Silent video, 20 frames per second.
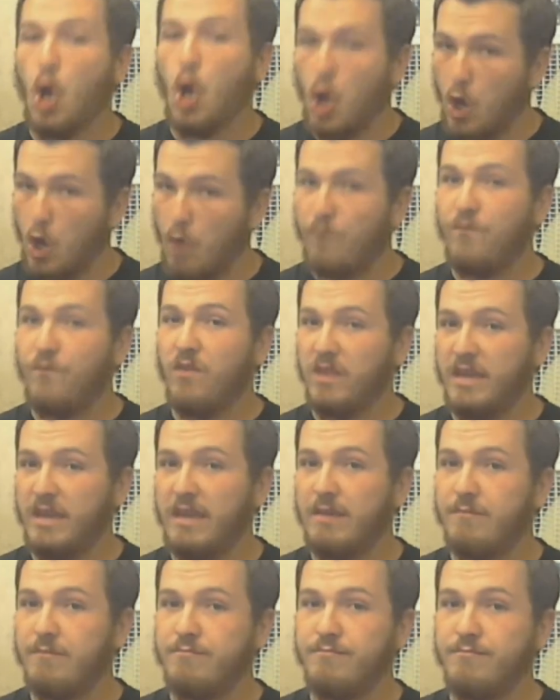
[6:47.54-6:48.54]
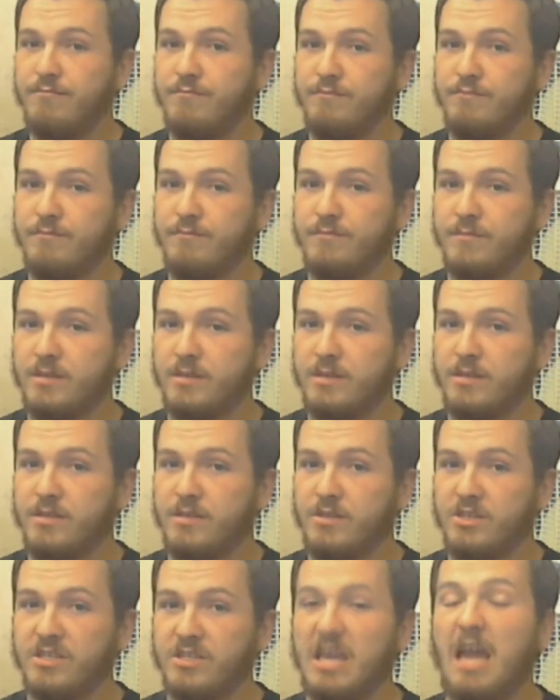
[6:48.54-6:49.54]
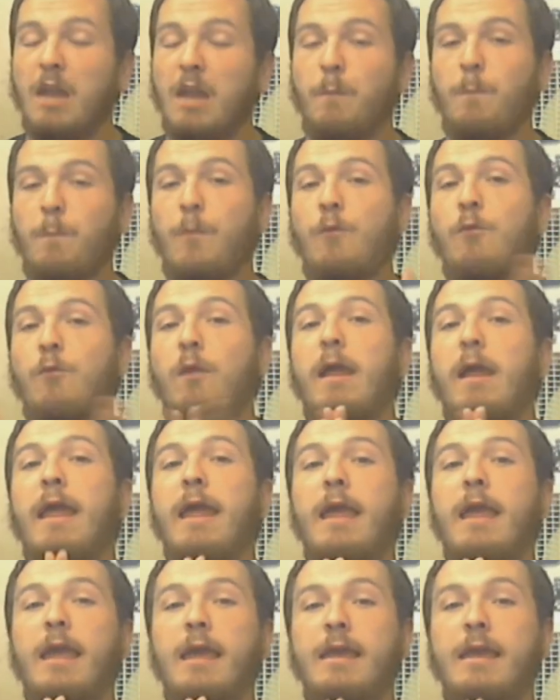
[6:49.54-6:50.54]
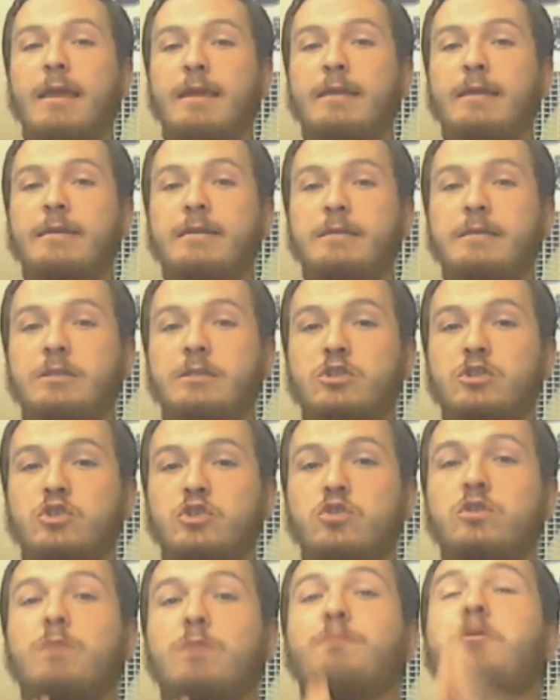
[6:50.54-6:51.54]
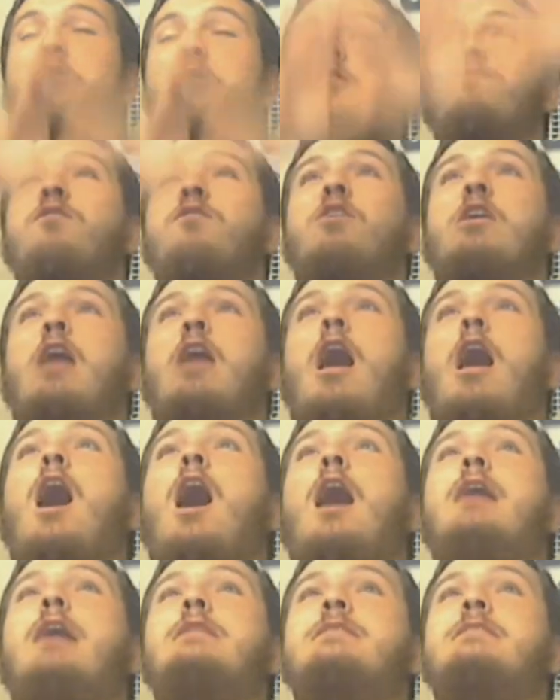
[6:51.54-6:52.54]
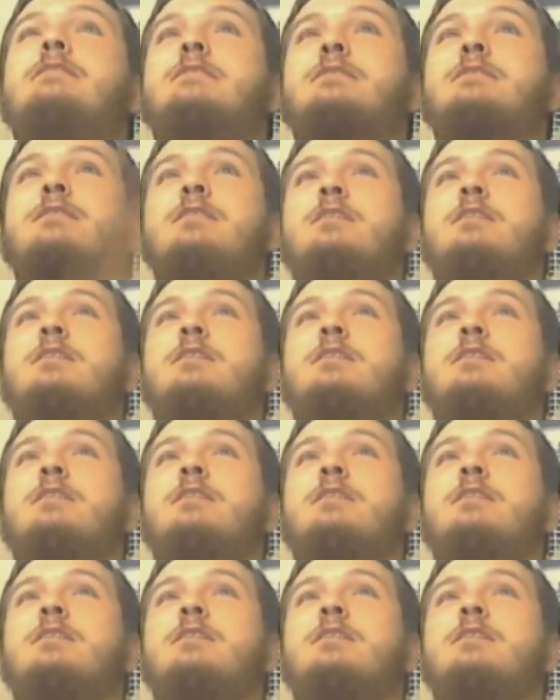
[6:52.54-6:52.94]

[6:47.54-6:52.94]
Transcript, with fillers: Hopefully. Just gotta pray to the Marvel gods.